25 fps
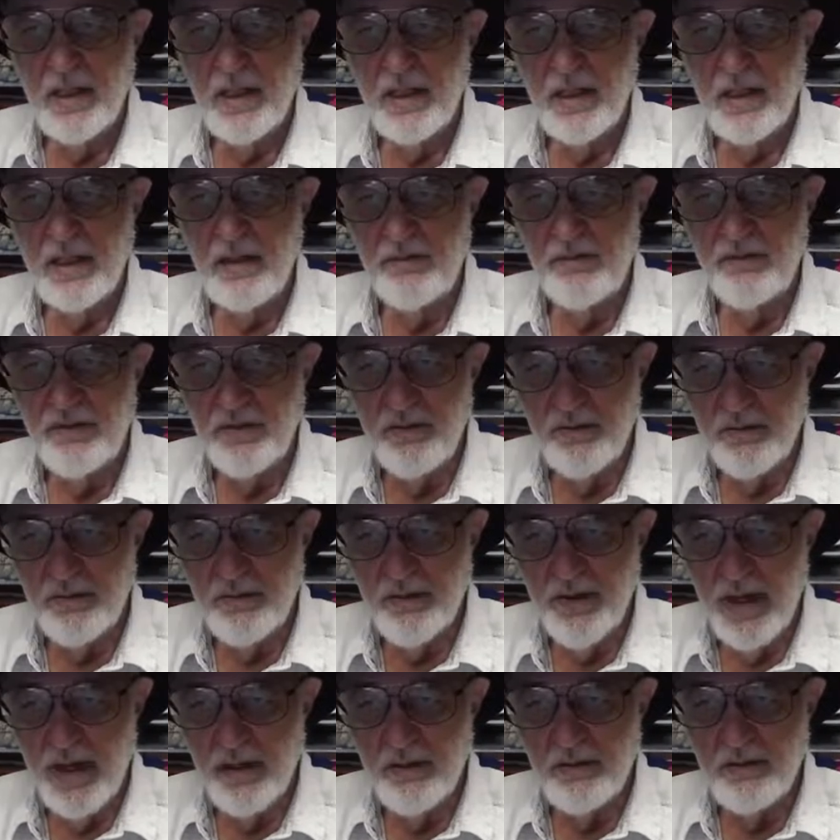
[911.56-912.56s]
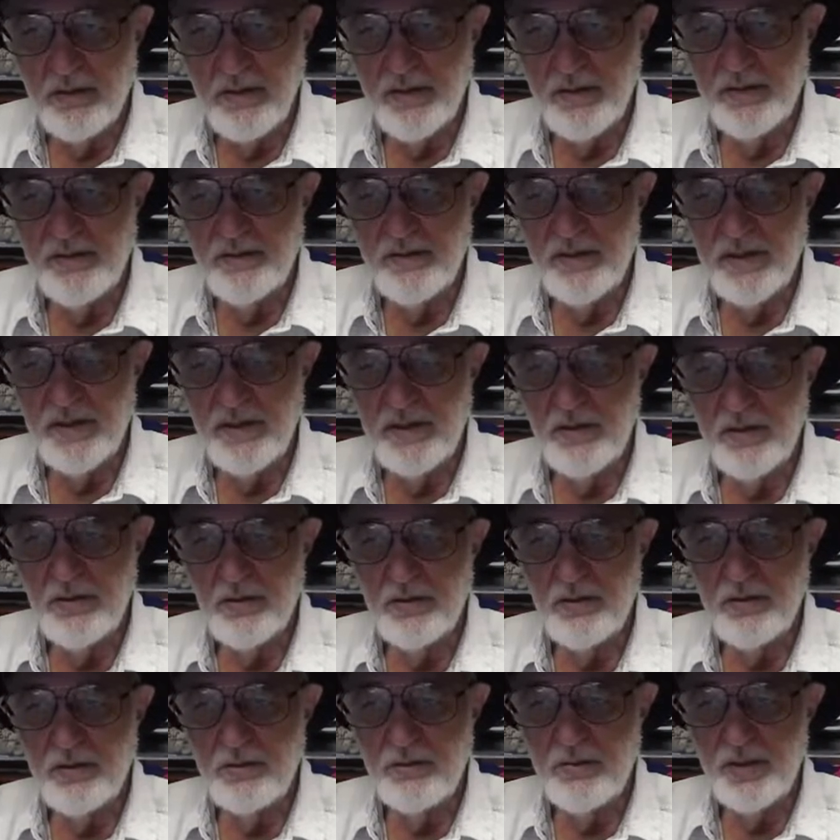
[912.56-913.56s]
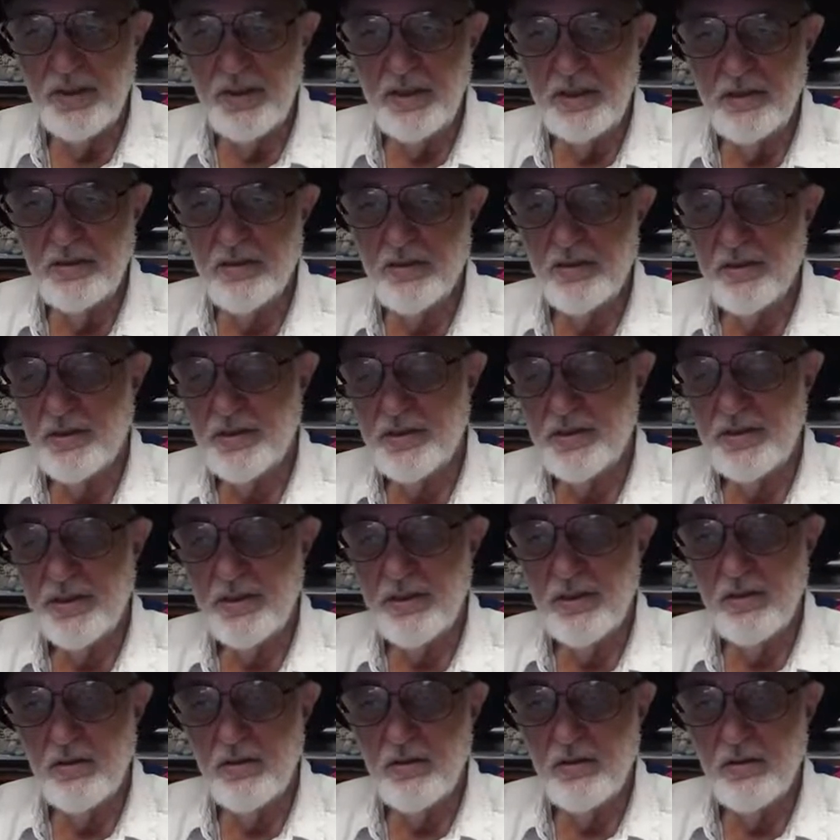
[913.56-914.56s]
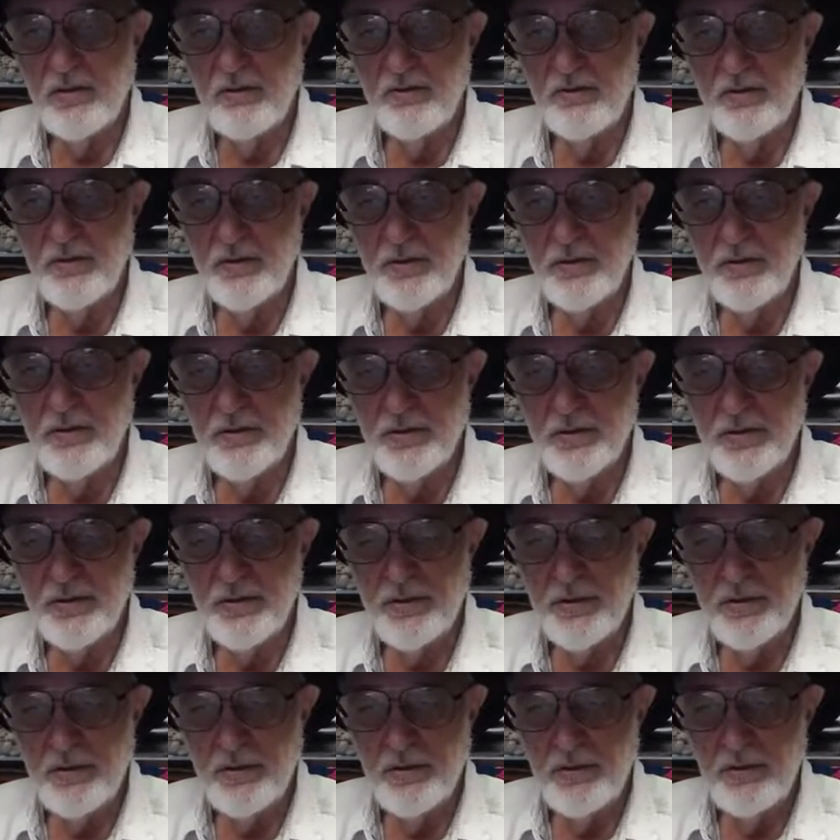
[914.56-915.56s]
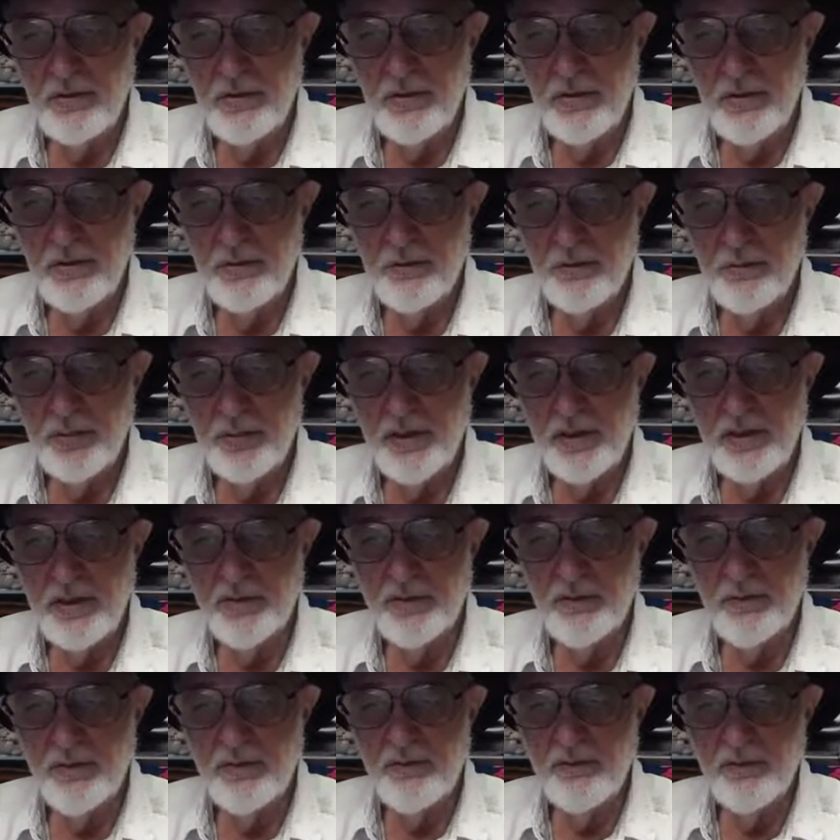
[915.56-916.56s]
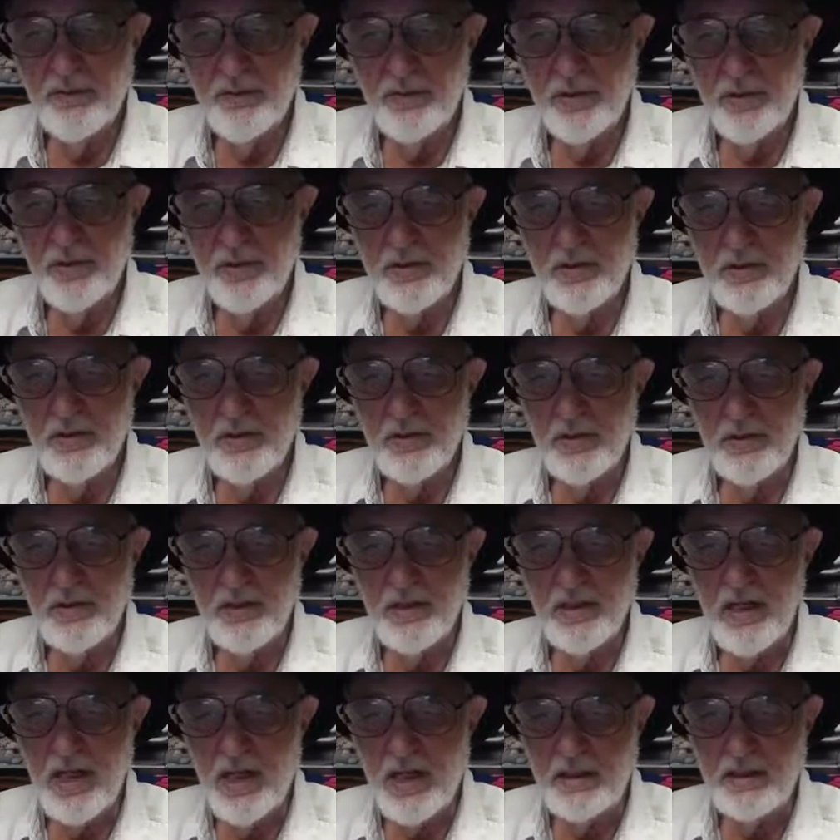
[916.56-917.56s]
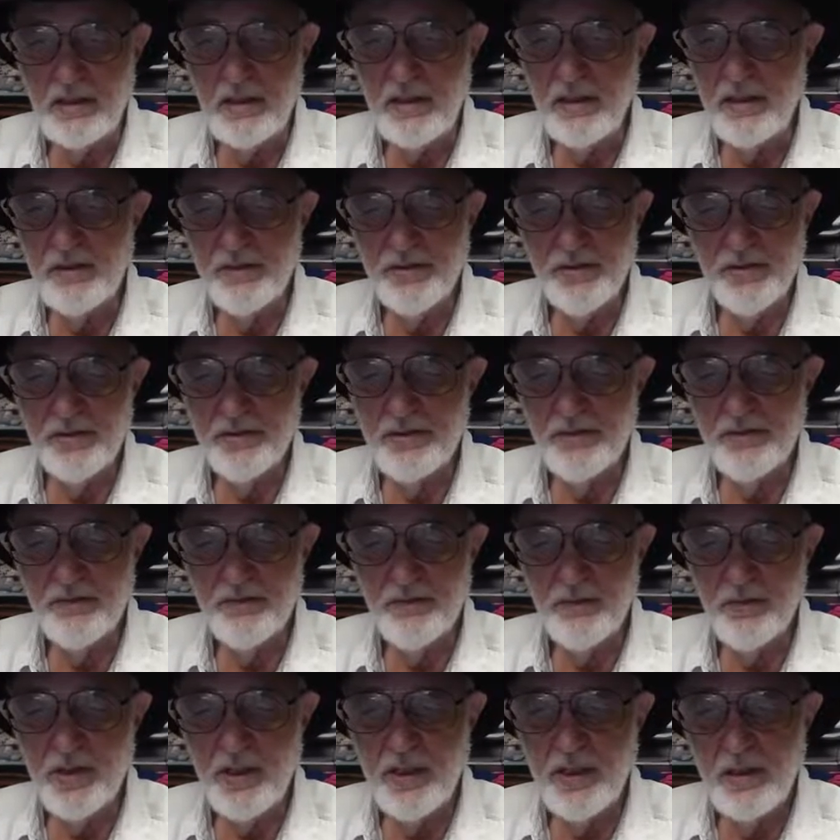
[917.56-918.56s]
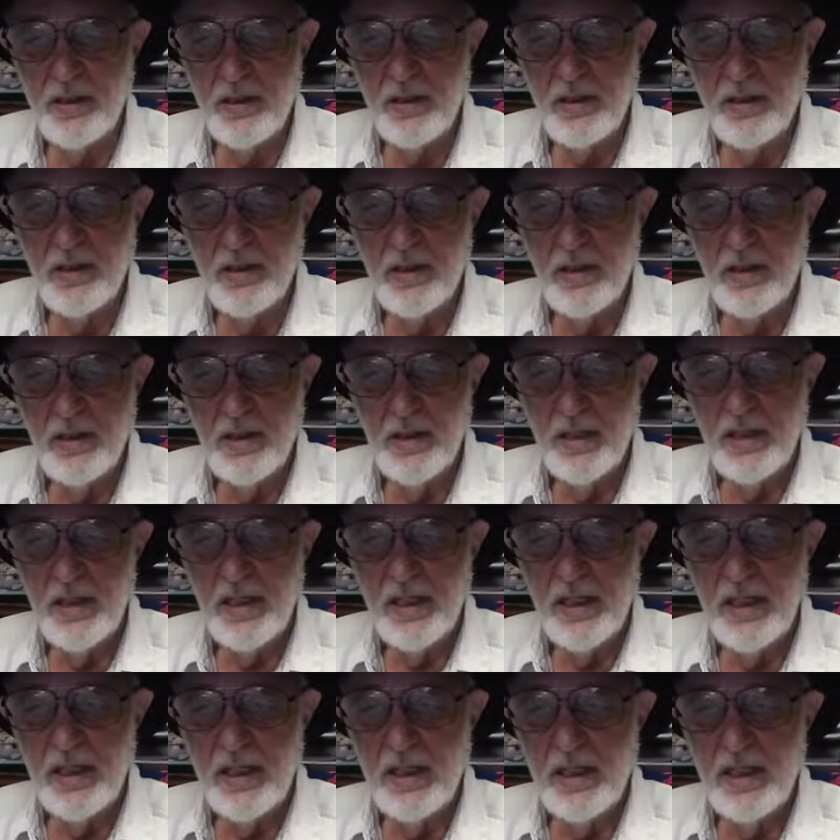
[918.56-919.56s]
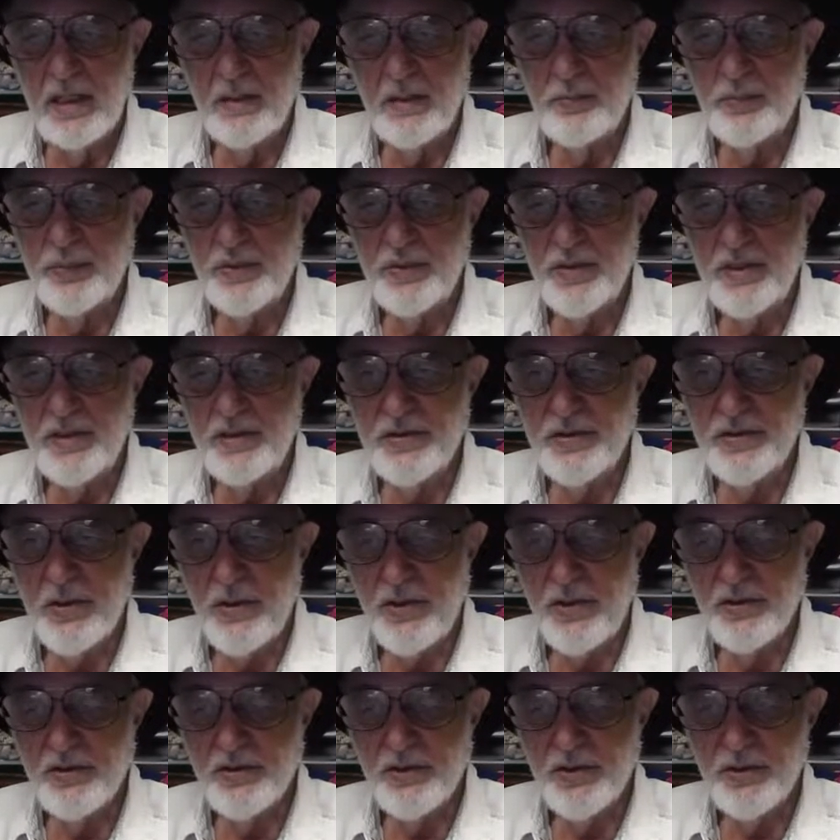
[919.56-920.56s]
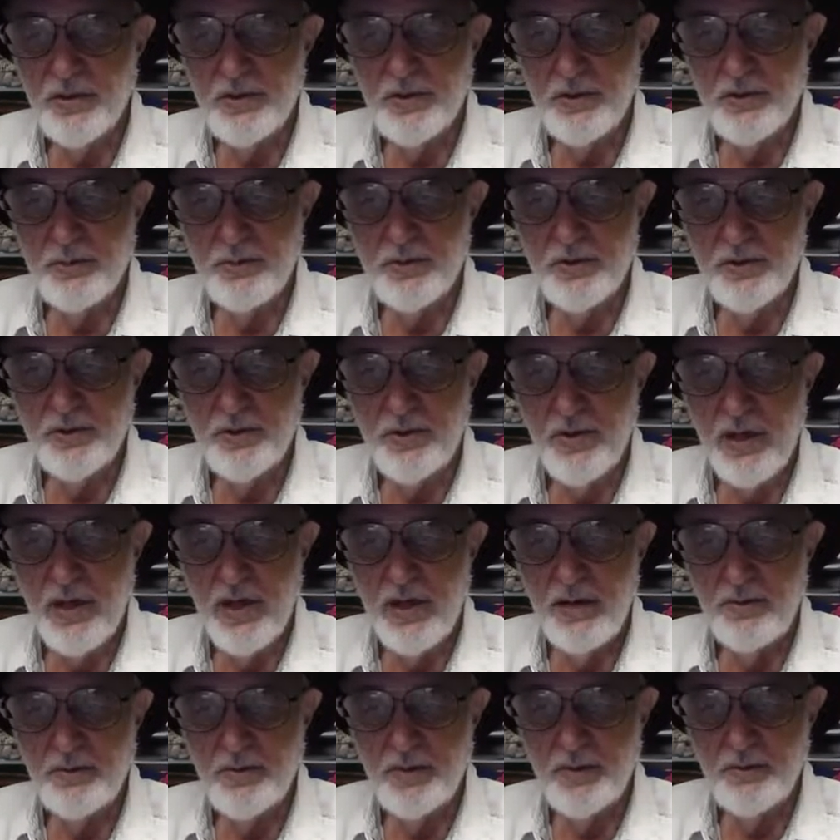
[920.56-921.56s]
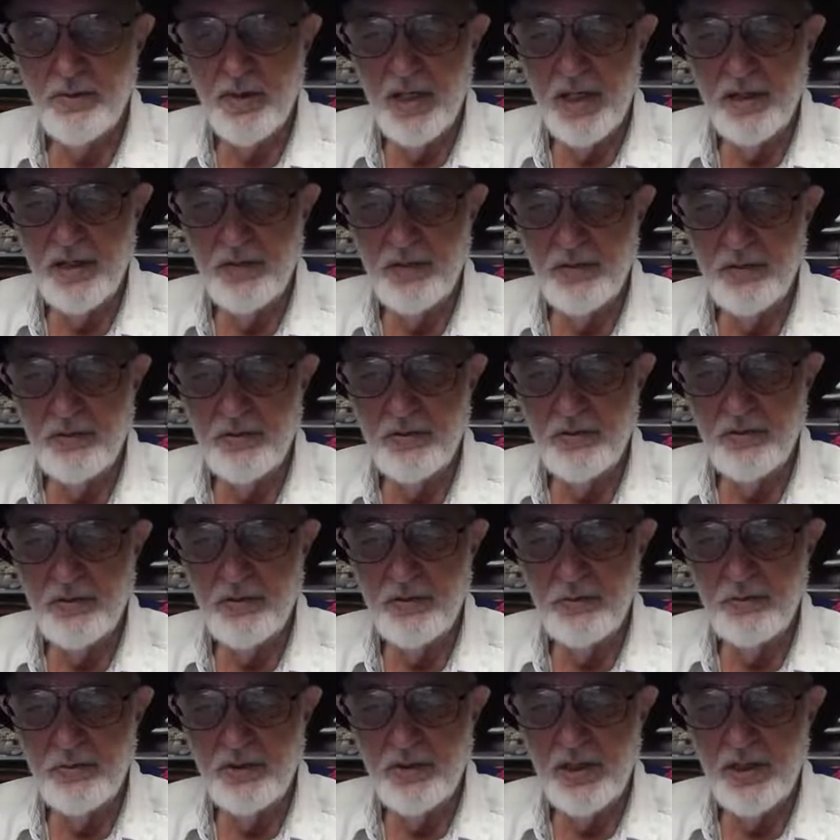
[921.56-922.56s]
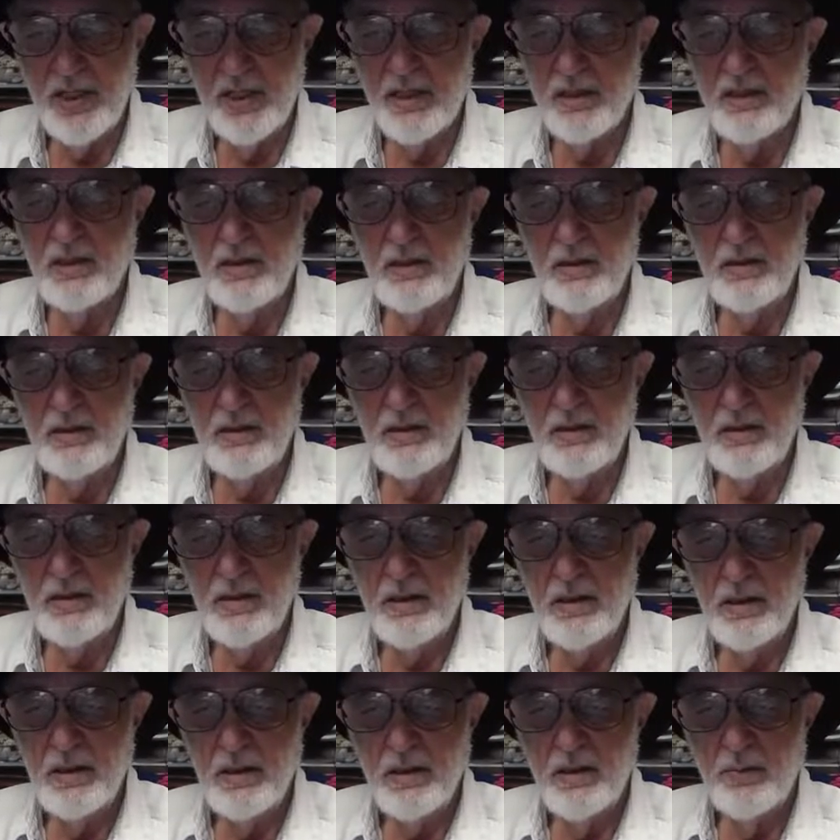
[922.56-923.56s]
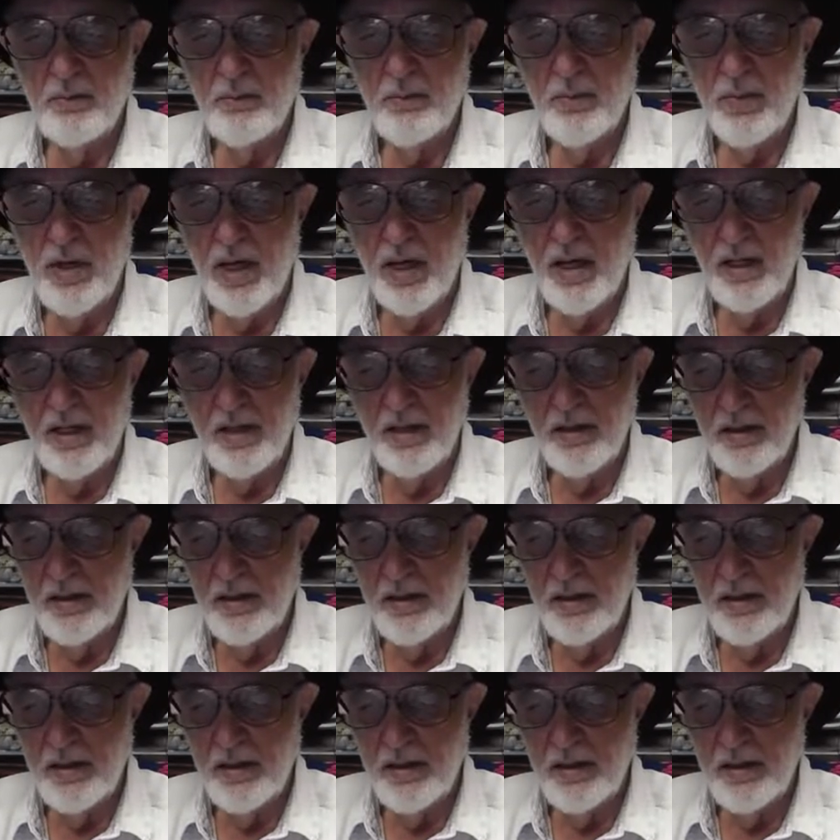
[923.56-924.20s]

If you found this video to be interesting or of use to you, please refer it to your colleagues. It's free. And please also subscribe to my YouTube channel, my